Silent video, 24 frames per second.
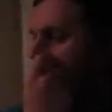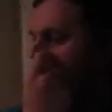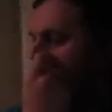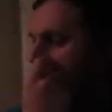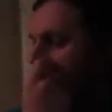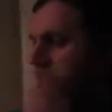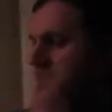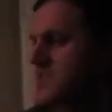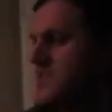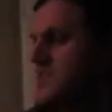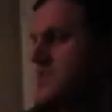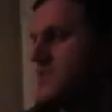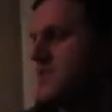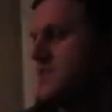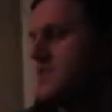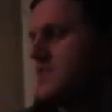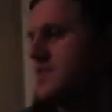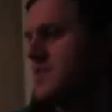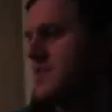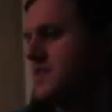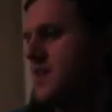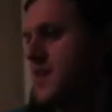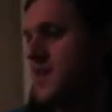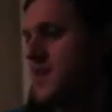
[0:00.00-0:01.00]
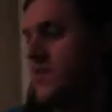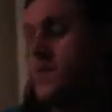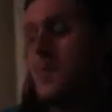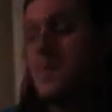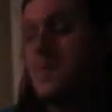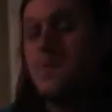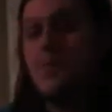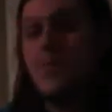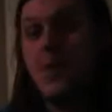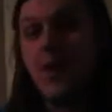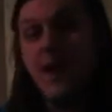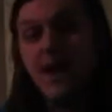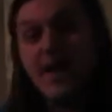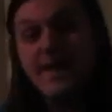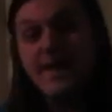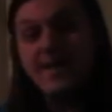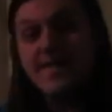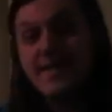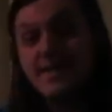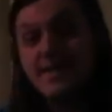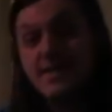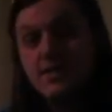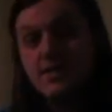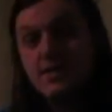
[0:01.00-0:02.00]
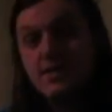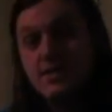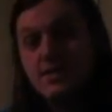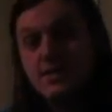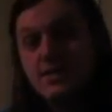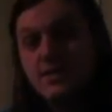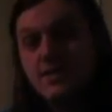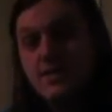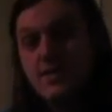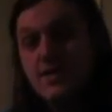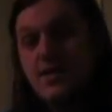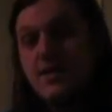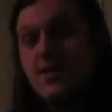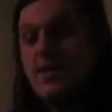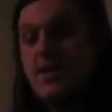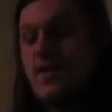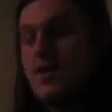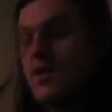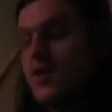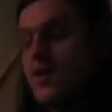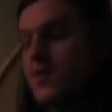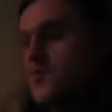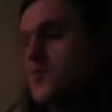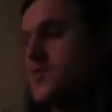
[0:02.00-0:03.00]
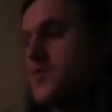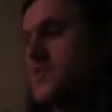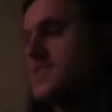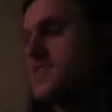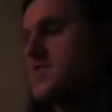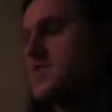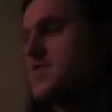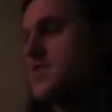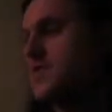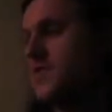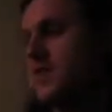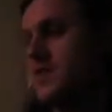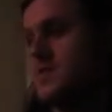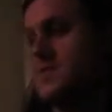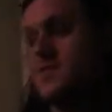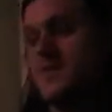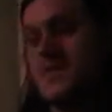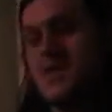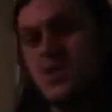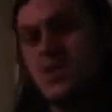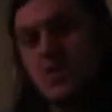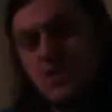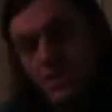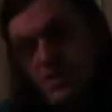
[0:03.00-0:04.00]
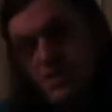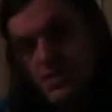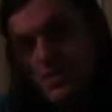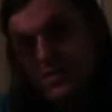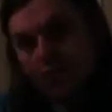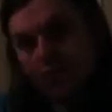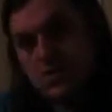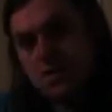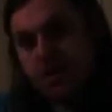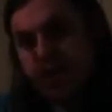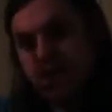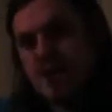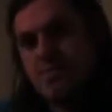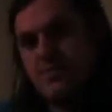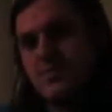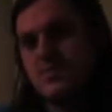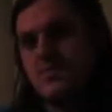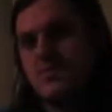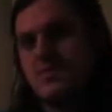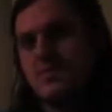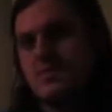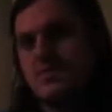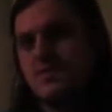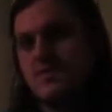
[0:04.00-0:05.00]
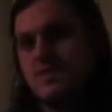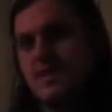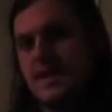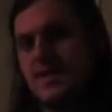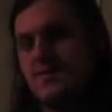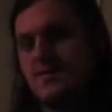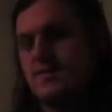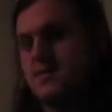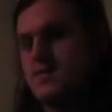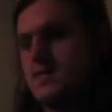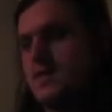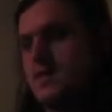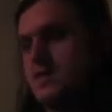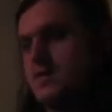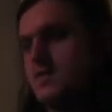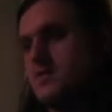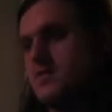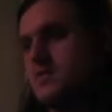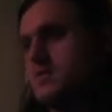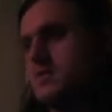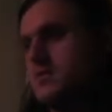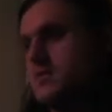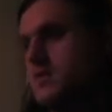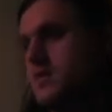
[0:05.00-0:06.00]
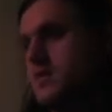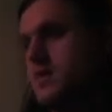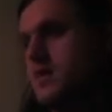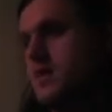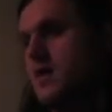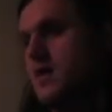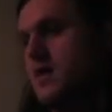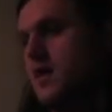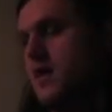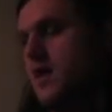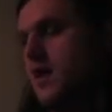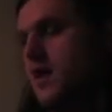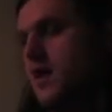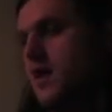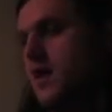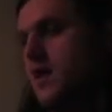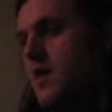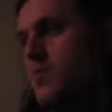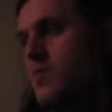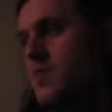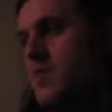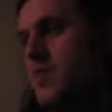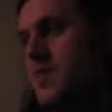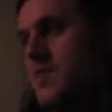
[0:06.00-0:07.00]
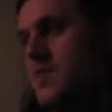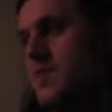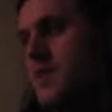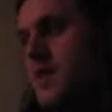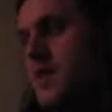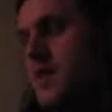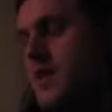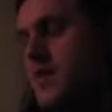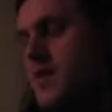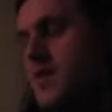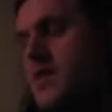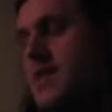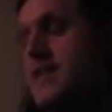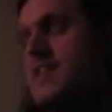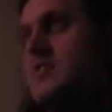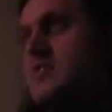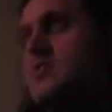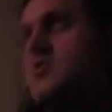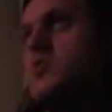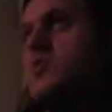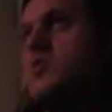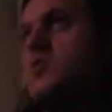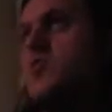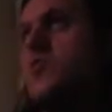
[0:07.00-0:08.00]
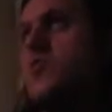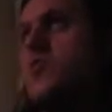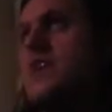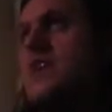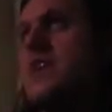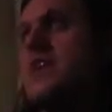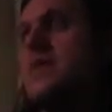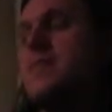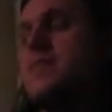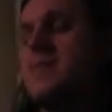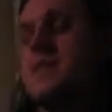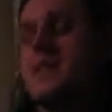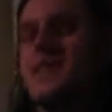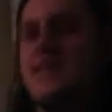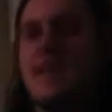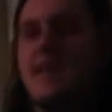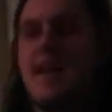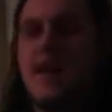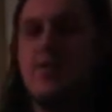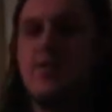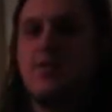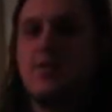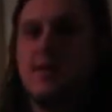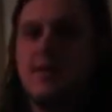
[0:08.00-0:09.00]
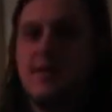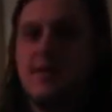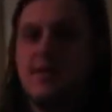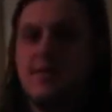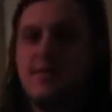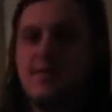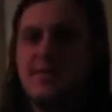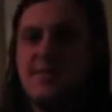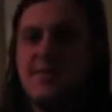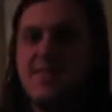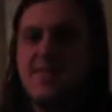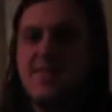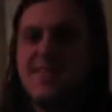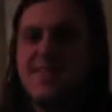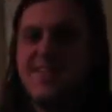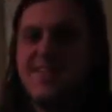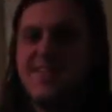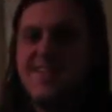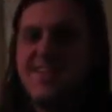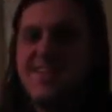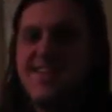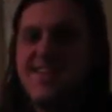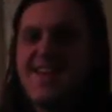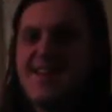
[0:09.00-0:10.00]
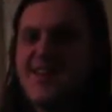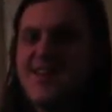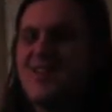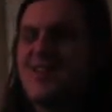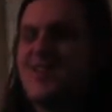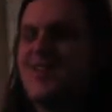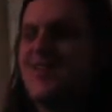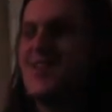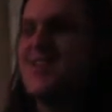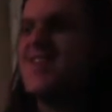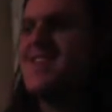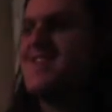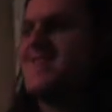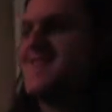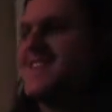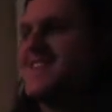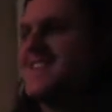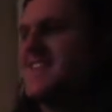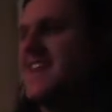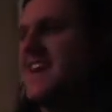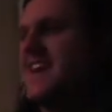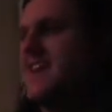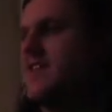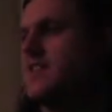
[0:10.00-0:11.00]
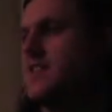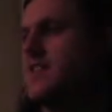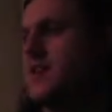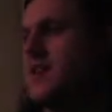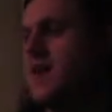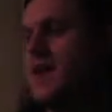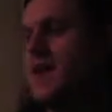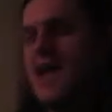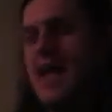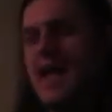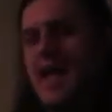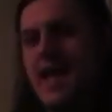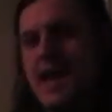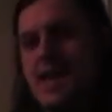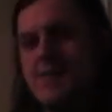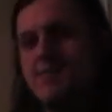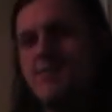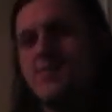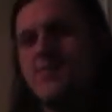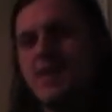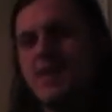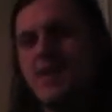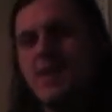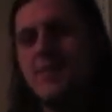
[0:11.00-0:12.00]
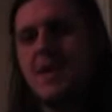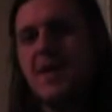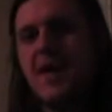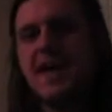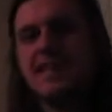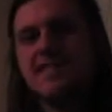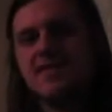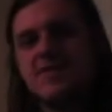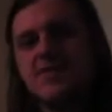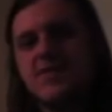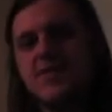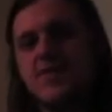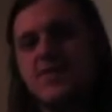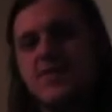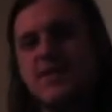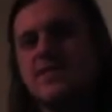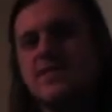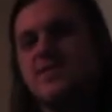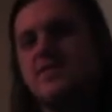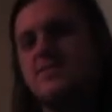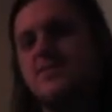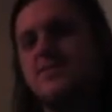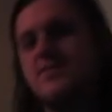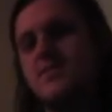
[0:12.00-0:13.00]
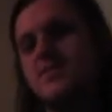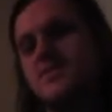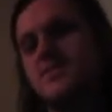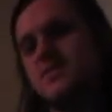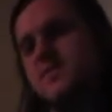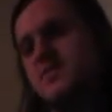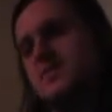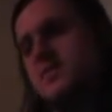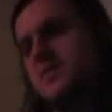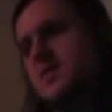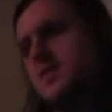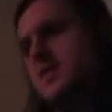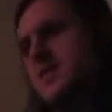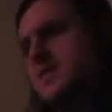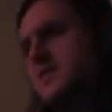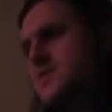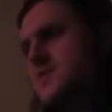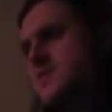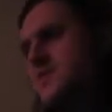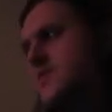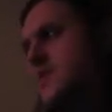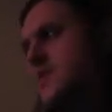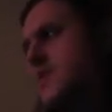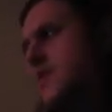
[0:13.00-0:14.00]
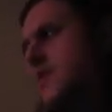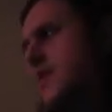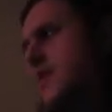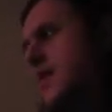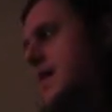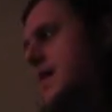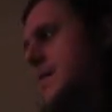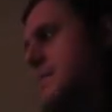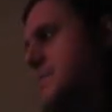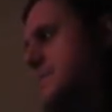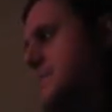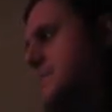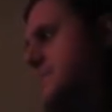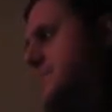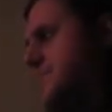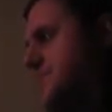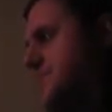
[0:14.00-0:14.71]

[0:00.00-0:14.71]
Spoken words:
of this sort to the channel. But, recent development, new neighbors downstairs play piano extremely loudly. Extremely loudly. And I'm a very passive-aggressive person. So,